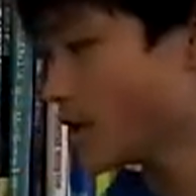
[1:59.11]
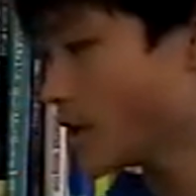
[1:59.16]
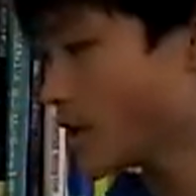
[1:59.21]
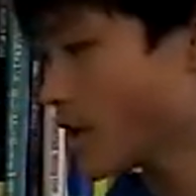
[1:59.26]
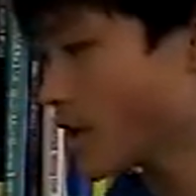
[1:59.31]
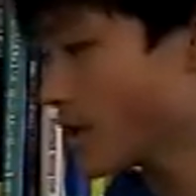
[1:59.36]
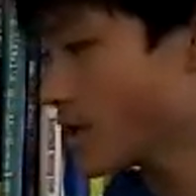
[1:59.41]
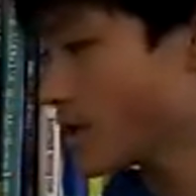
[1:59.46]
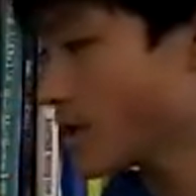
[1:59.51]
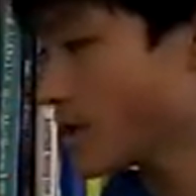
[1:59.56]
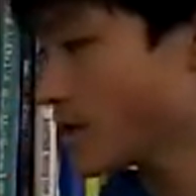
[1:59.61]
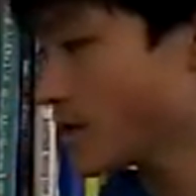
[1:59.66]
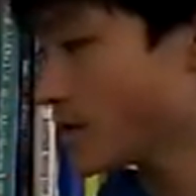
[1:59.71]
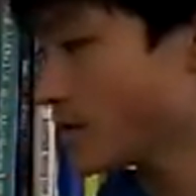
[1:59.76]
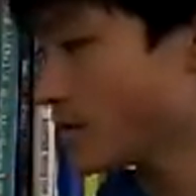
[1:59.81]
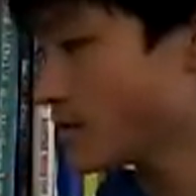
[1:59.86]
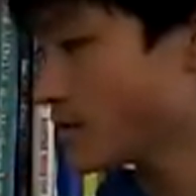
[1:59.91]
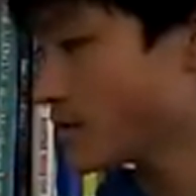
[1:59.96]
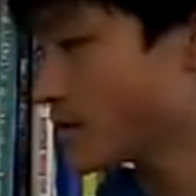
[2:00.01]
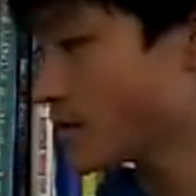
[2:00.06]
and then
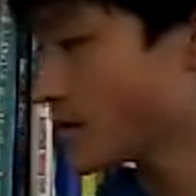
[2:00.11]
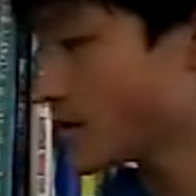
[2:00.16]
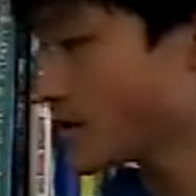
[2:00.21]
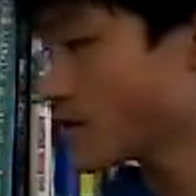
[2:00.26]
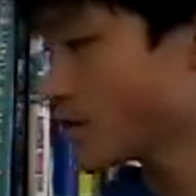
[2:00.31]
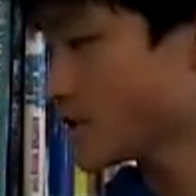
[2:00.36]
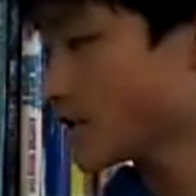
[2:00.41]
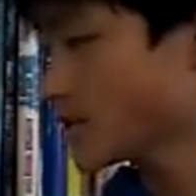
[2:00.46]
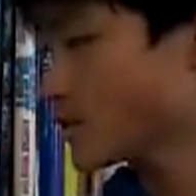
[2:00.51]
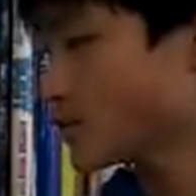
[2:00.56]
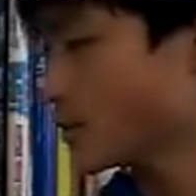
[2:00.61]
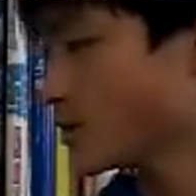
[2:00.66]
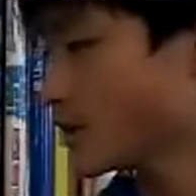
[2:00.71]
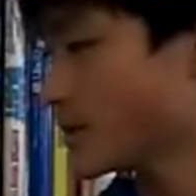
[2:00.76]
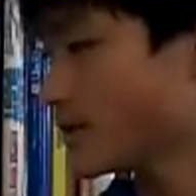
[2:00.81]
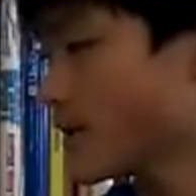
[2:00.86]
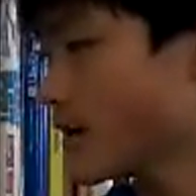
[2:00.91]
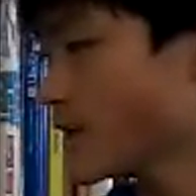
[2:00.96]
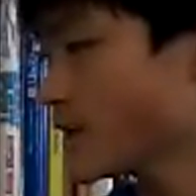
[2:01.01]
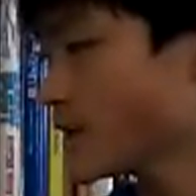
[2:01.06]
this is when
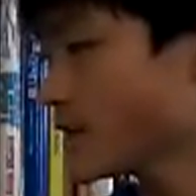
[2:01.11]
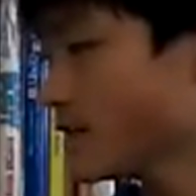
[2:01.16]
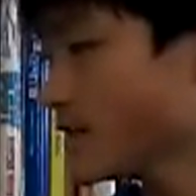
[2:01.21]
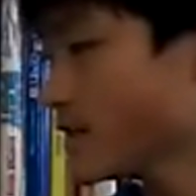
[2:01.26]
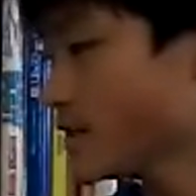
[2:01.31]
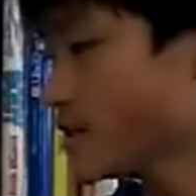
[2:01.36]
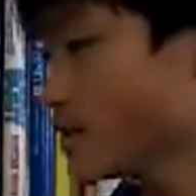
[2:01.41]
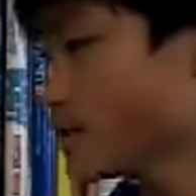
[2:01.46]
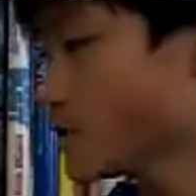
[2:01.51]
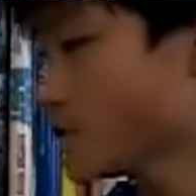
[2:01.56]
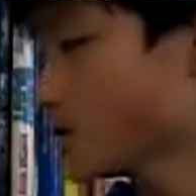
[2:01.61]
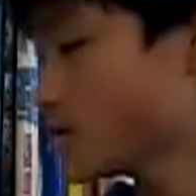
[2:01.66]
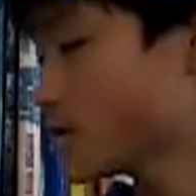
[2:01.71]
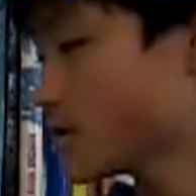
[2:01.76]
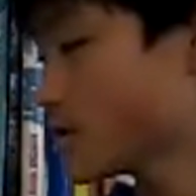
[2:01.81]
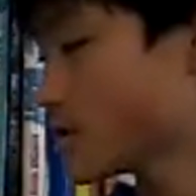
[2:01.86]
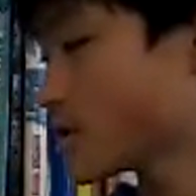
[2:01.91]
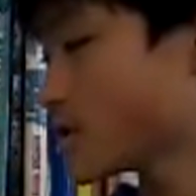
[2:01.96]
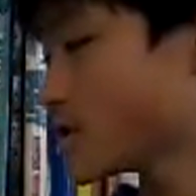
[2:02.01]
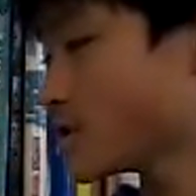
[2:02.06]
I make the video,
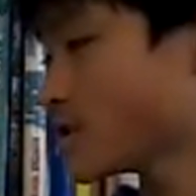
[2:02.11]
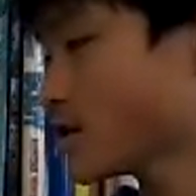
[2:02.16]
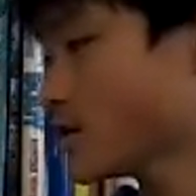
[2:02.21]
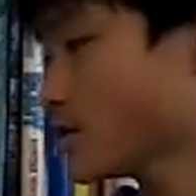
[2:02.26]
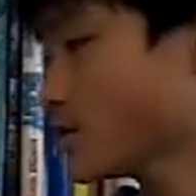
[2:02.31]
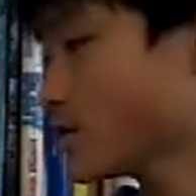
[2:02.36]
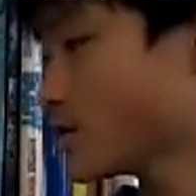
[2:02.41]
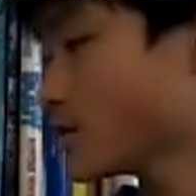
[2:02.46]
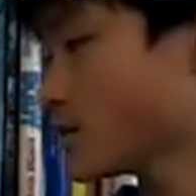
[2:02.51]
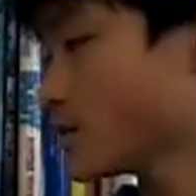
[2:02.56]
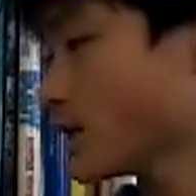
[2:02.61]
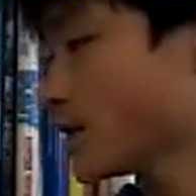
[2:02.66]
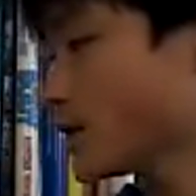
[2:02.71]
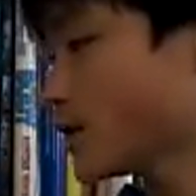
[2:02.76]
this is not when I